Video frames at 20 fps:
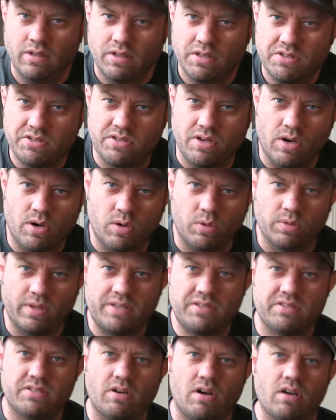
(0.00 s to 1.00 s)
So
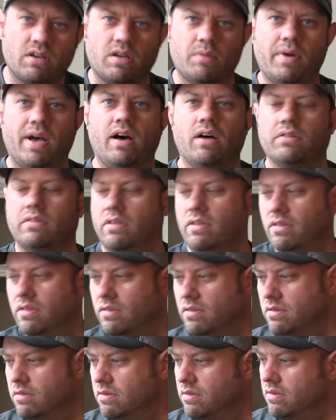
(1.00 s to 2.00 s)
let's talk about
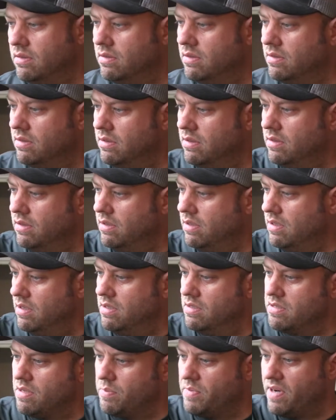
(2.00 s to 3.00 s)

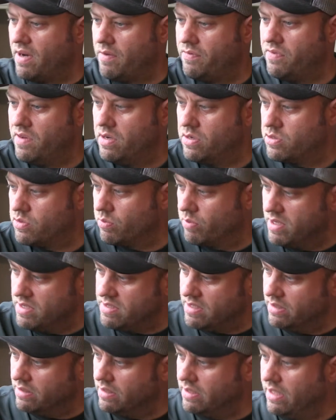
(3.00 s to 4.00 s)
something I finished
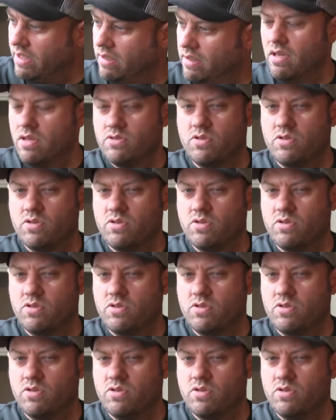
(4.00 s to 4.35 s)
recently.